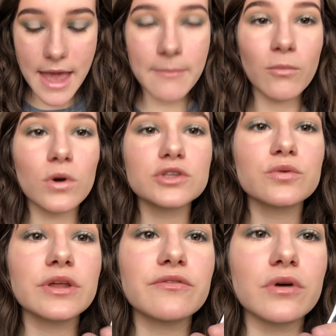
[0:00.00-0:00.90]

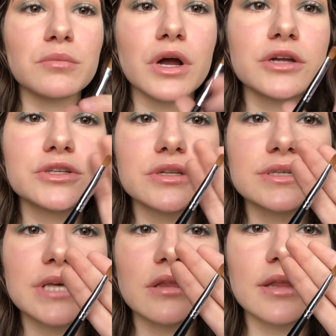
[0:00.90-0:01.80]
M124 brush. It
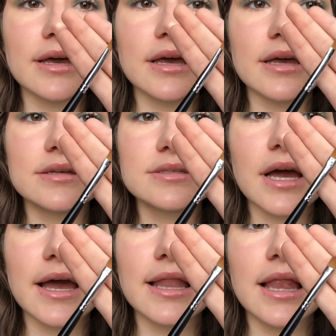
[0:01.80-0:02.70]
looks like this.
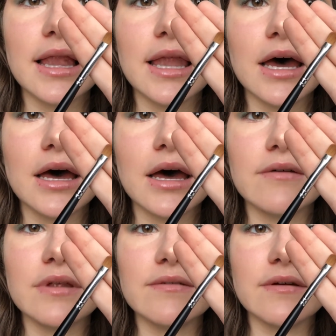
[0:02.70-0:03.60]
I
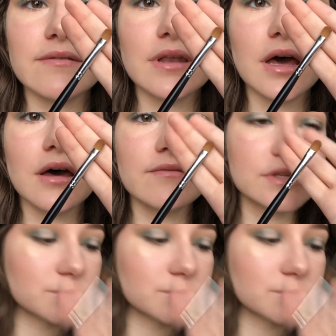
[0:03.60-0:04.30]
love, love, love, love this